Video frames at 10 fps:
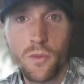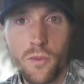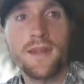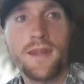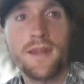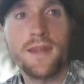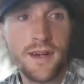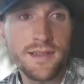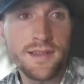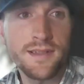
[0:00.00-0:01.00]
what I tell
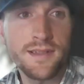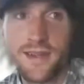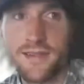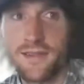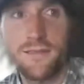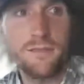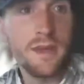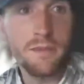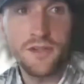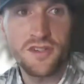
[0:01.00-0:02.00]
clients a lot is
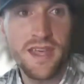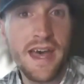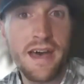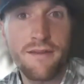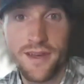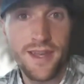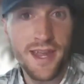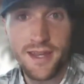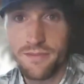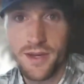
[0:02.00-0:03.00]
maybe just have a
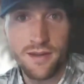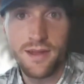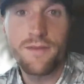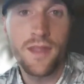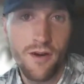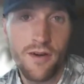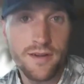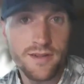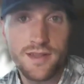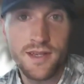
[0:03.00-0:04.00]
handyman, if they are
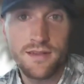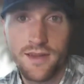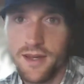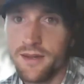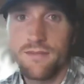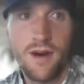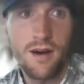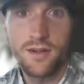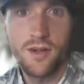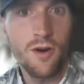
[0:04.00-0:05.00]
out of state,
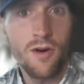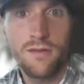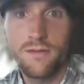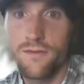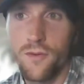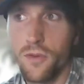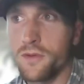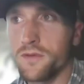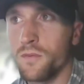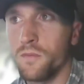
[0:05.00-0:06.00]
on call for
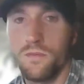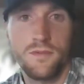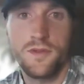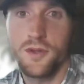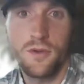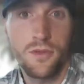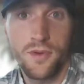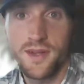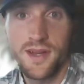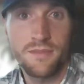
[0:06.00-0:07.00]
those
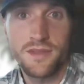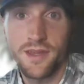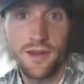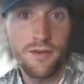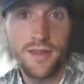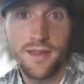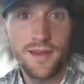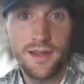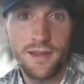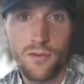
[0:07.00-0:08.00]
2-3 times a year that they
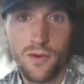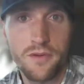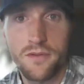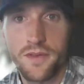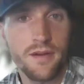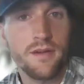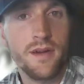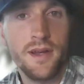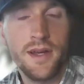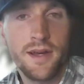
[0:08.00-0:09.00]
need to run over there.
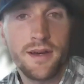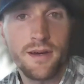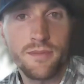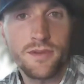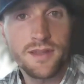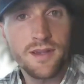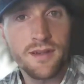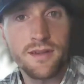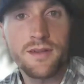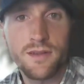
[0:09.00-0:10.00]
So that's
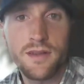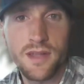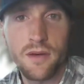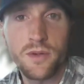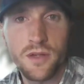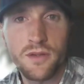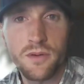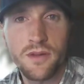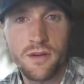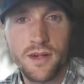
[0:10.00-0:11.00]
kind of, is that what you do
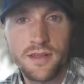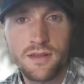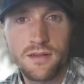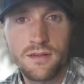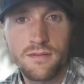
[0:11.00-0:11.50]
with your clients?